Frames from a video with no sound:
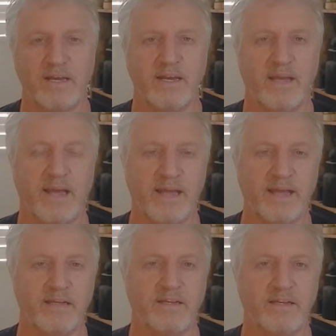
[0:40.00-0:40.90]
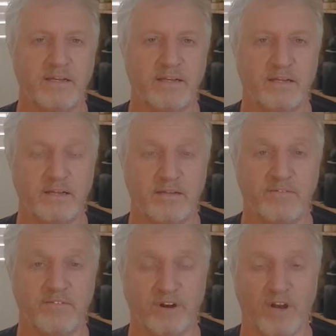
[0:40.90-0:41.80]
and
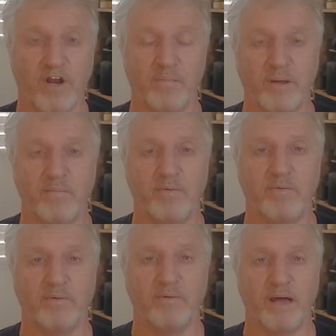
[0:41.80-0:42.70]
for a lot of people